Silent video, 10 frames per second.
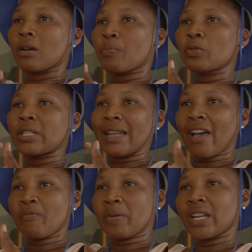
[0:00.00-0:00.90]
put
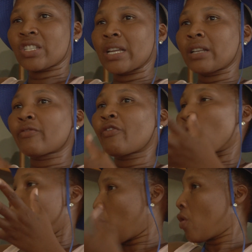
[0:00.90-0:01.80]
enough pressure in
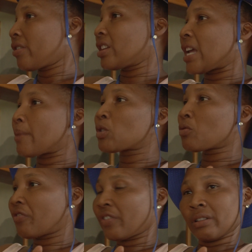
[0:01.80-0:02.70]
for the dams to
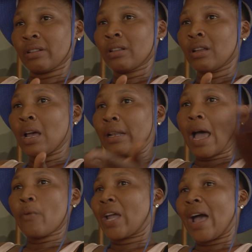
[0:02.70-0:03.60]
fill.
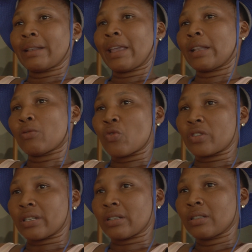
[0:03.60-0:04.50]
Now we can't get
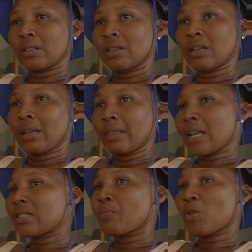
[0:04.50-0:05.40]
water.
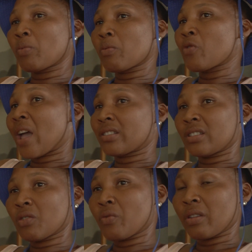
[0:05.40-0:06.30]
That's the problem we are
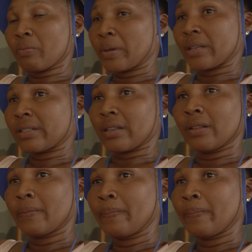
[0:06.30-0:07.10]
sitting with in Pearson.